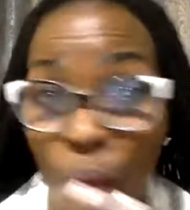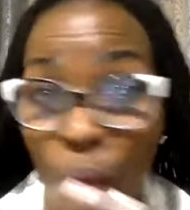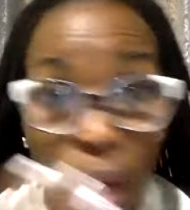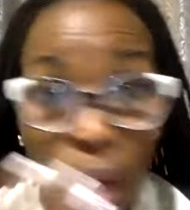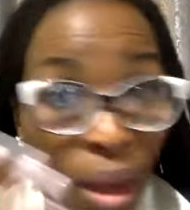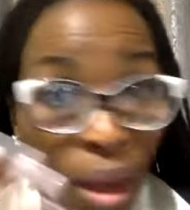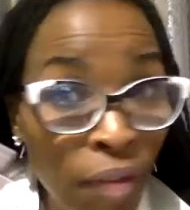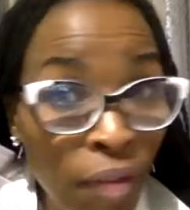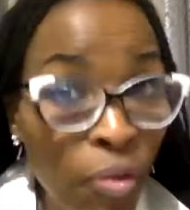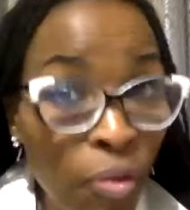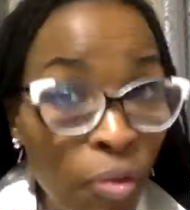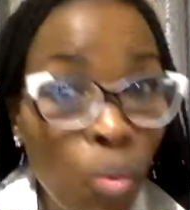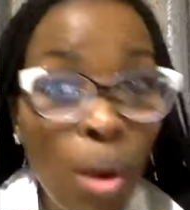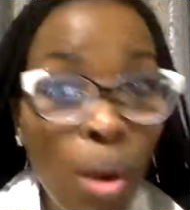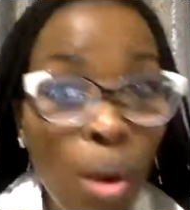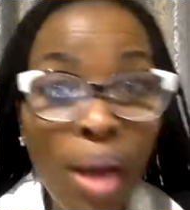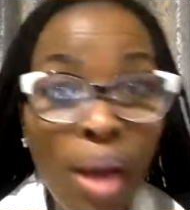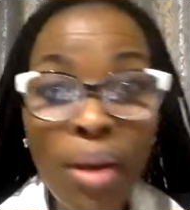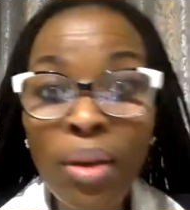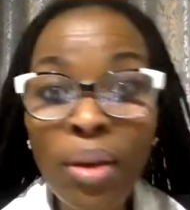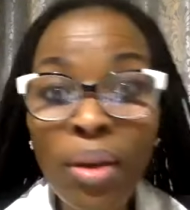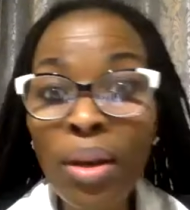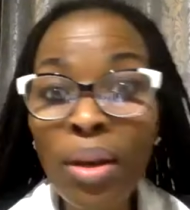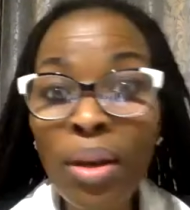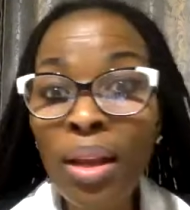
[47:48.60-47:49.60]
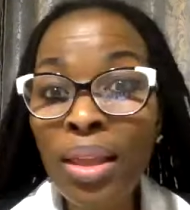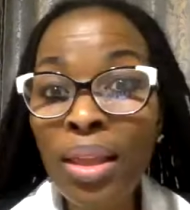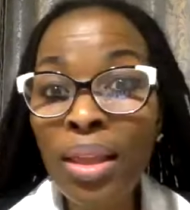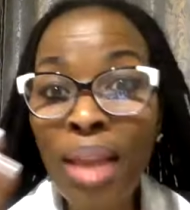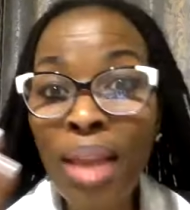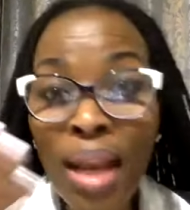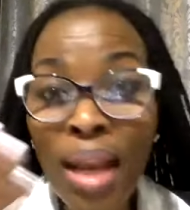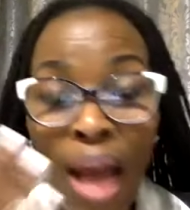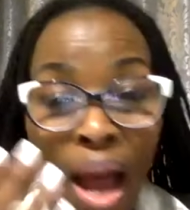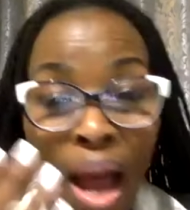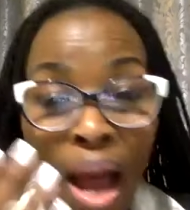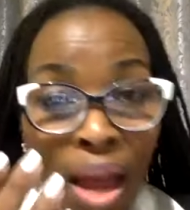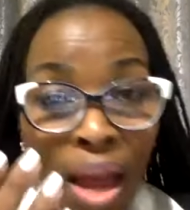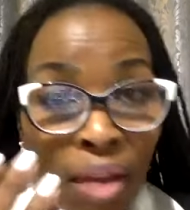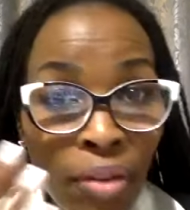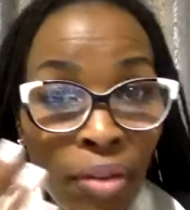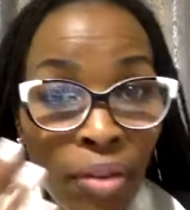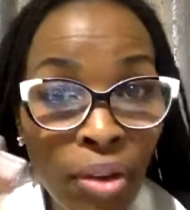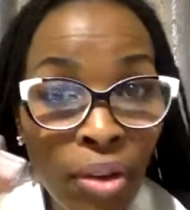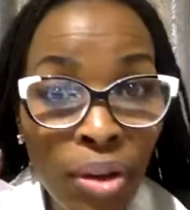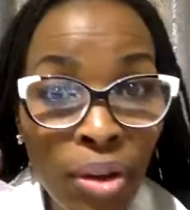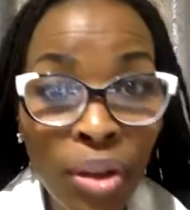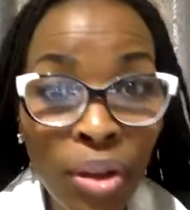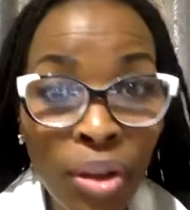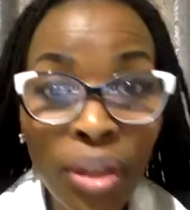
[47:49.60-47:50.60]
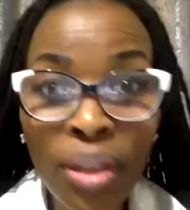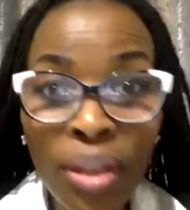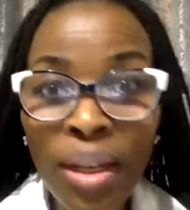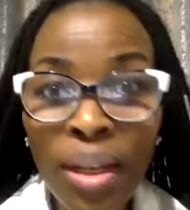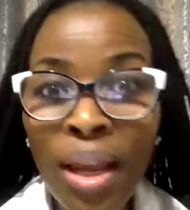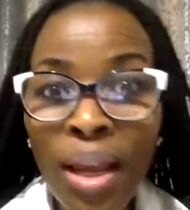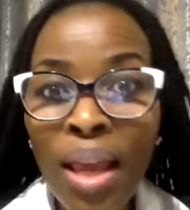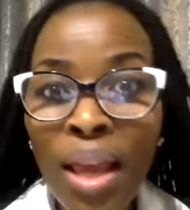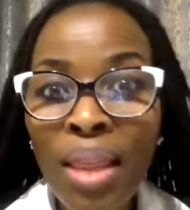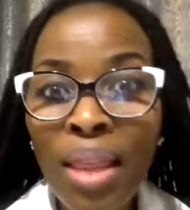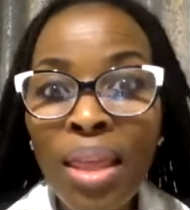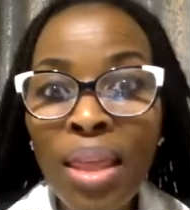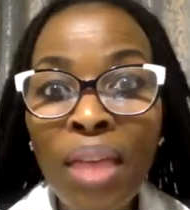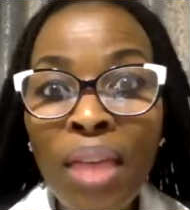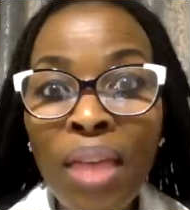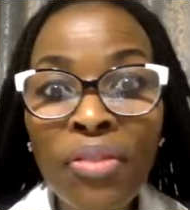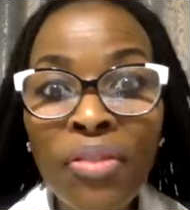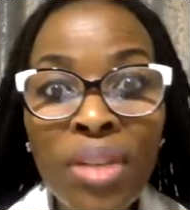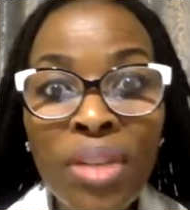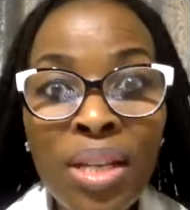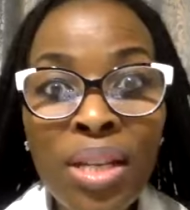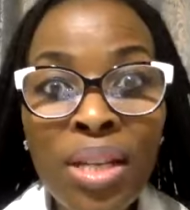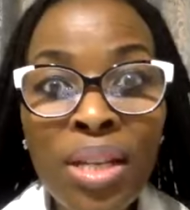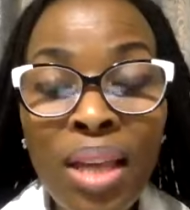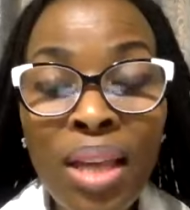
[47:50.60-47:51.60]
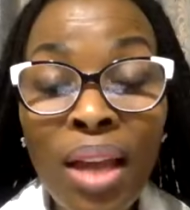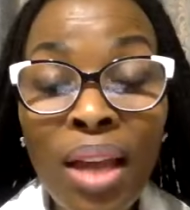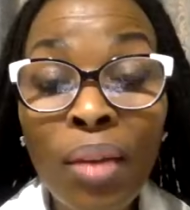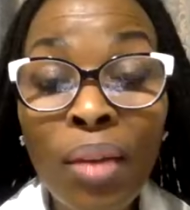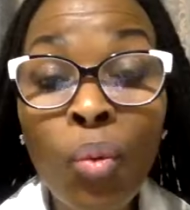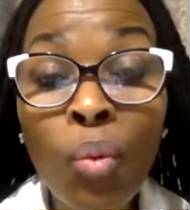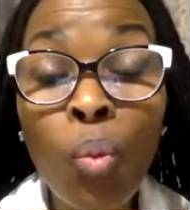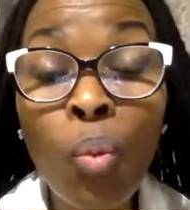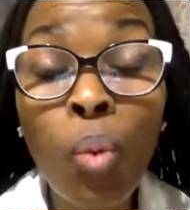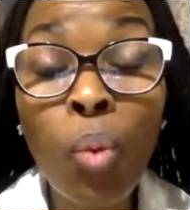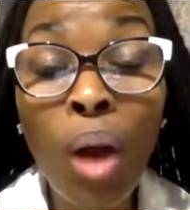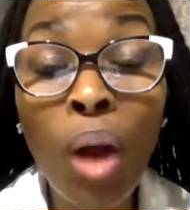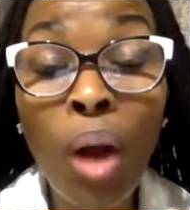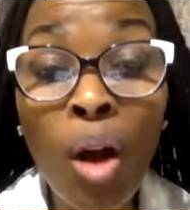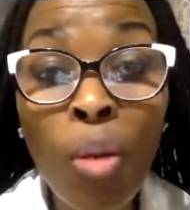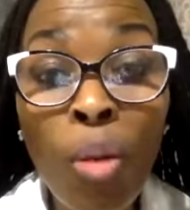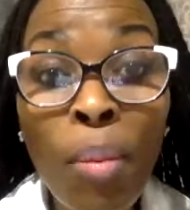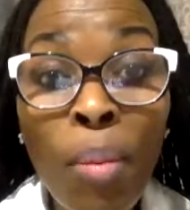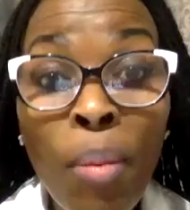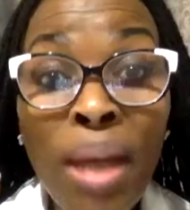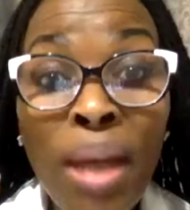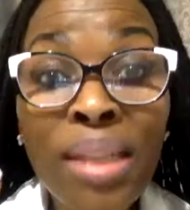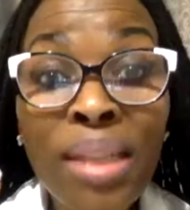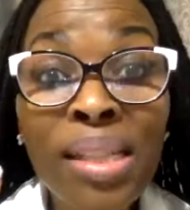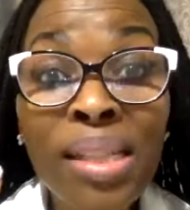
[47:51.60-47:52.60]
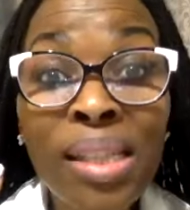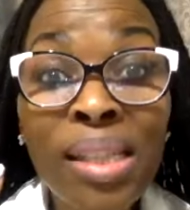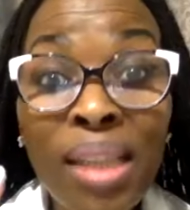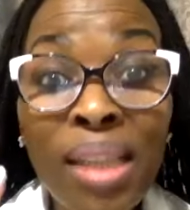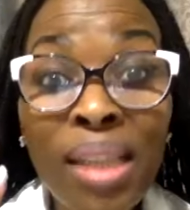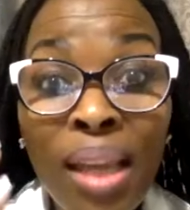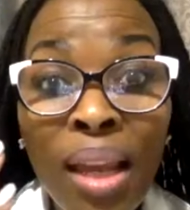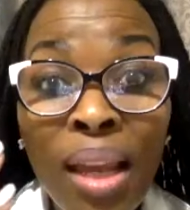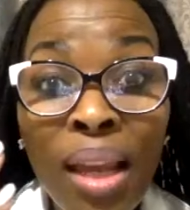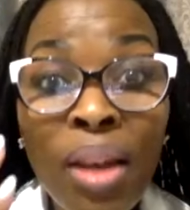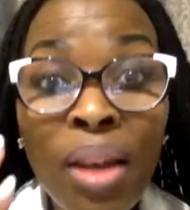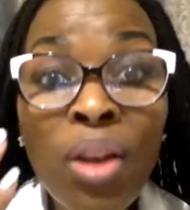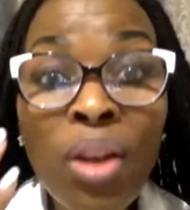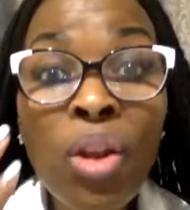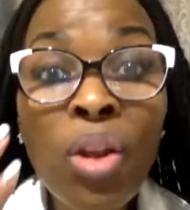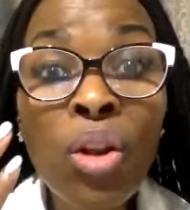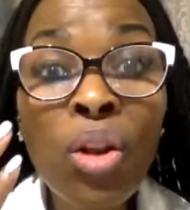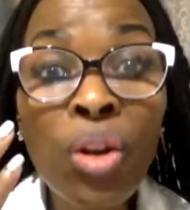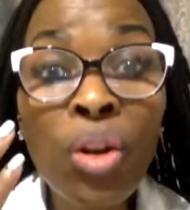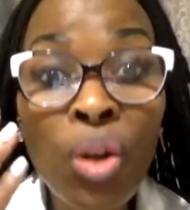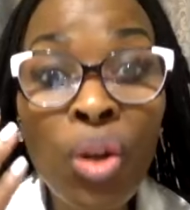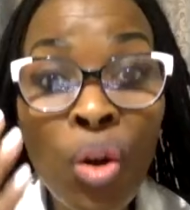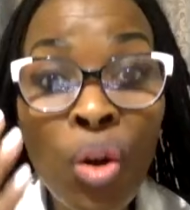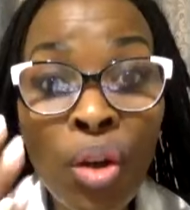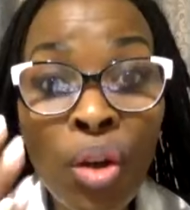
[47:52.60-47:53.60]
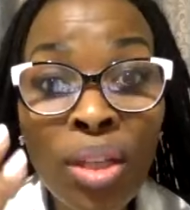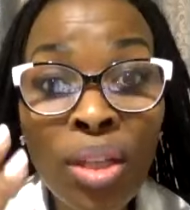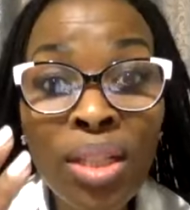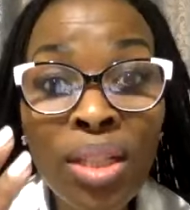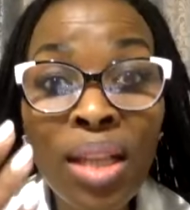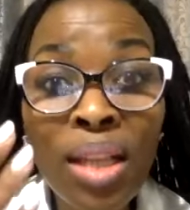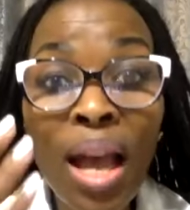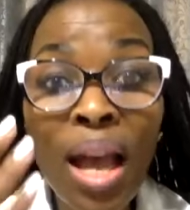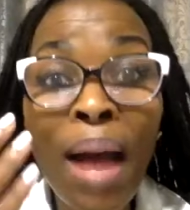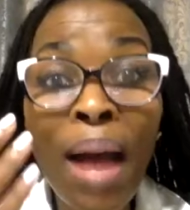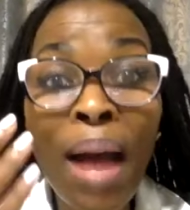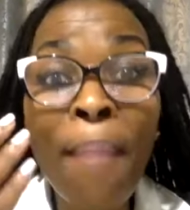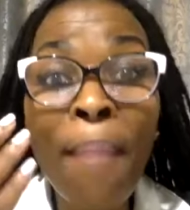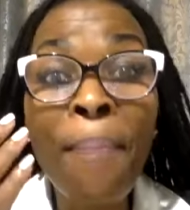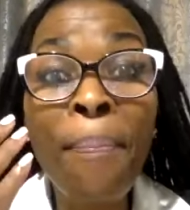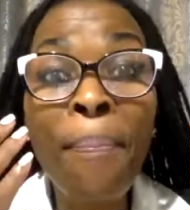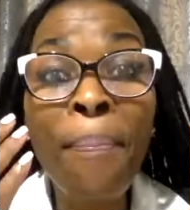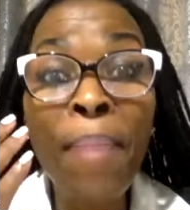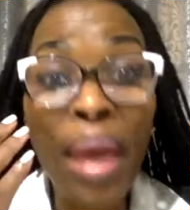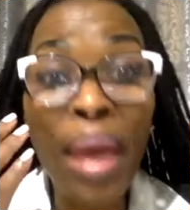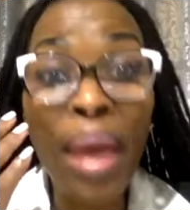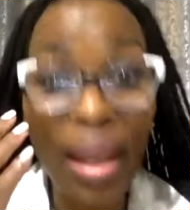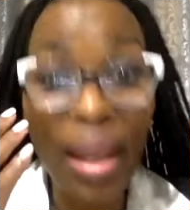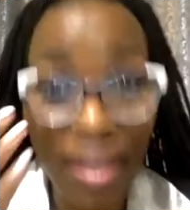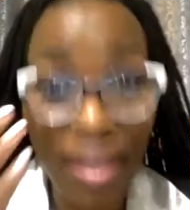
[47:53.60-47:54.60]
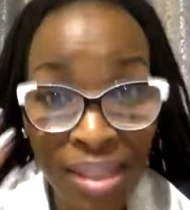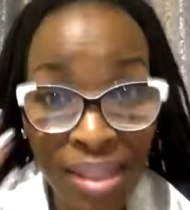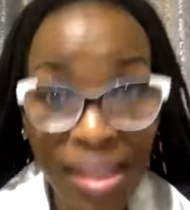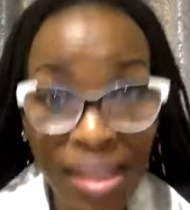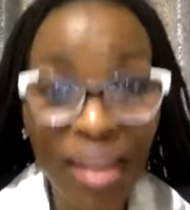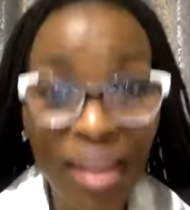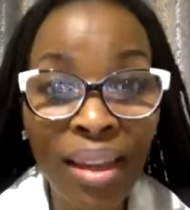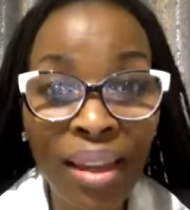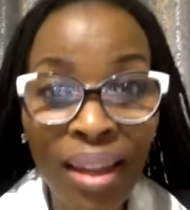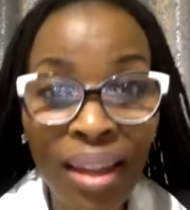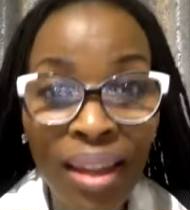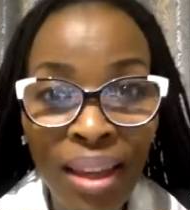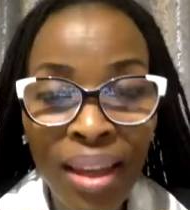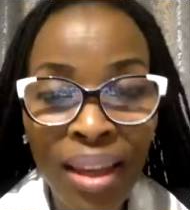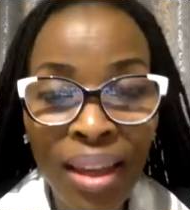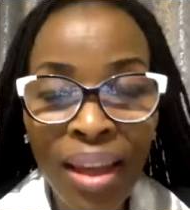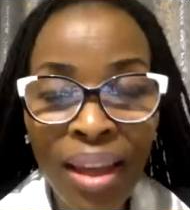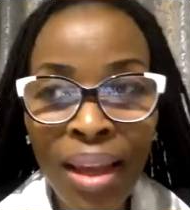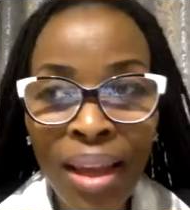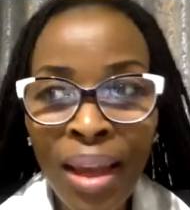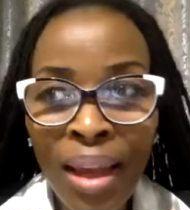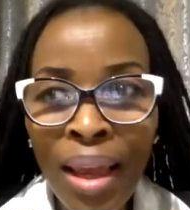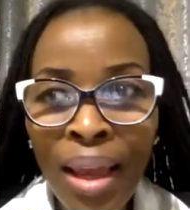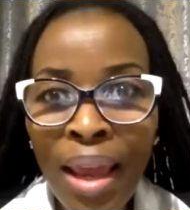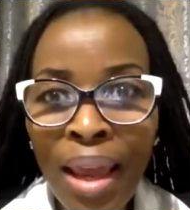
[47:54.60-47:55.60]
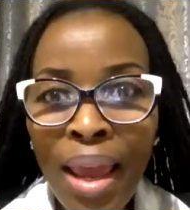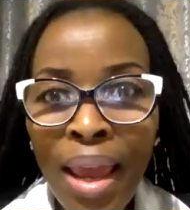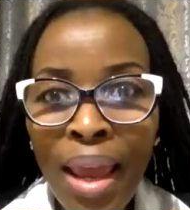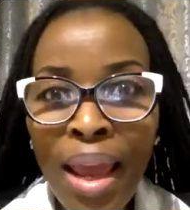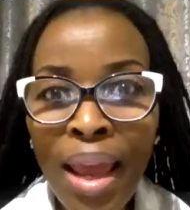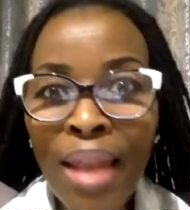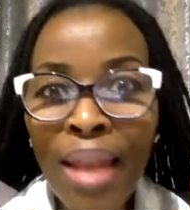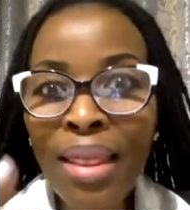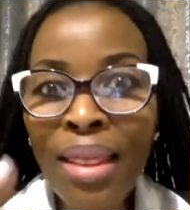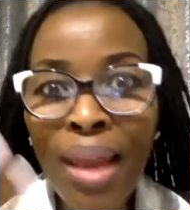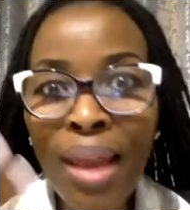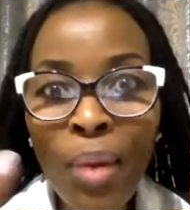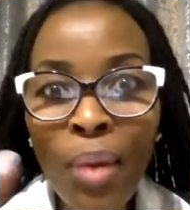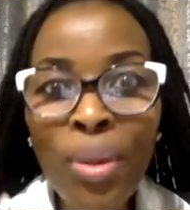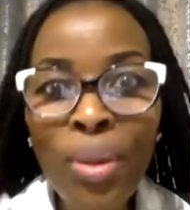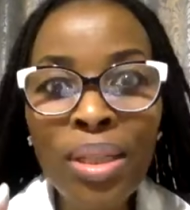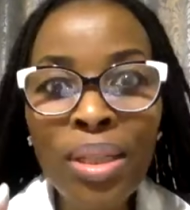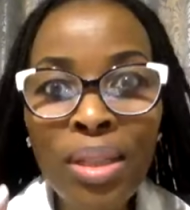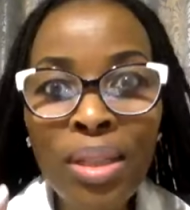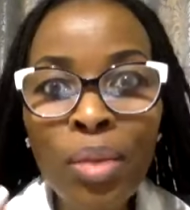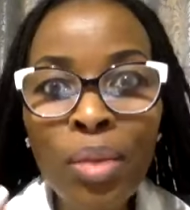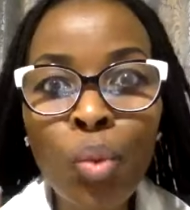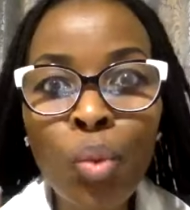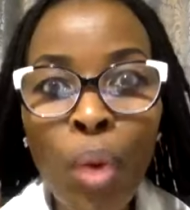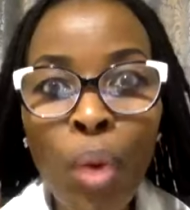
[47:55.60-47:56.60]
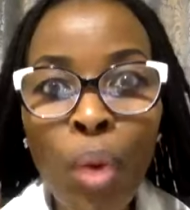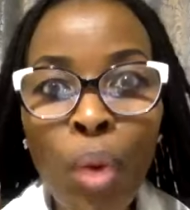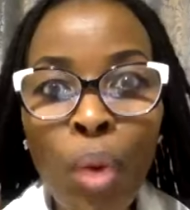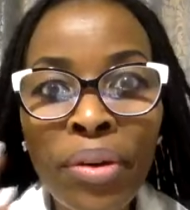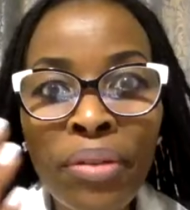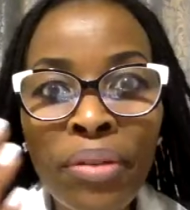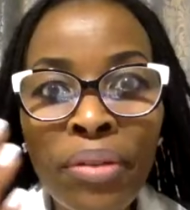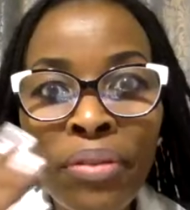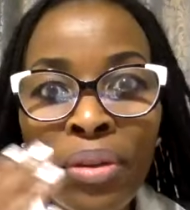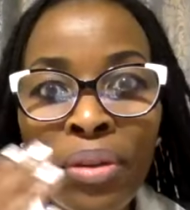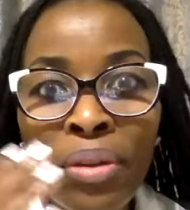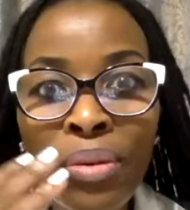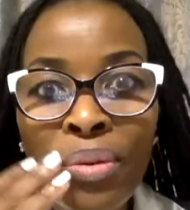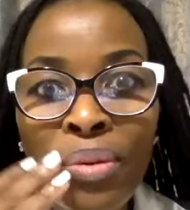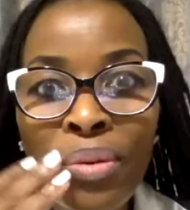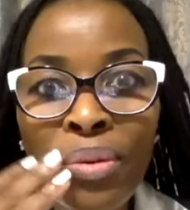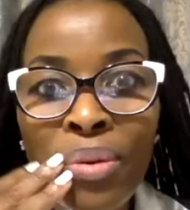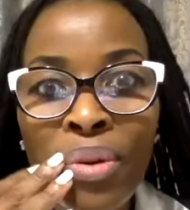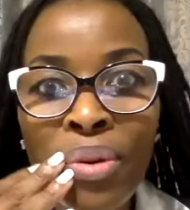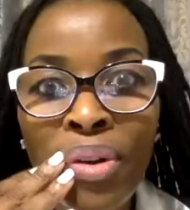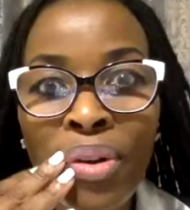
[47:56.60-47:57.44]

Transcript: everyone that I have heard, they've just said, wow, my skin looks amazing. And there was this one review.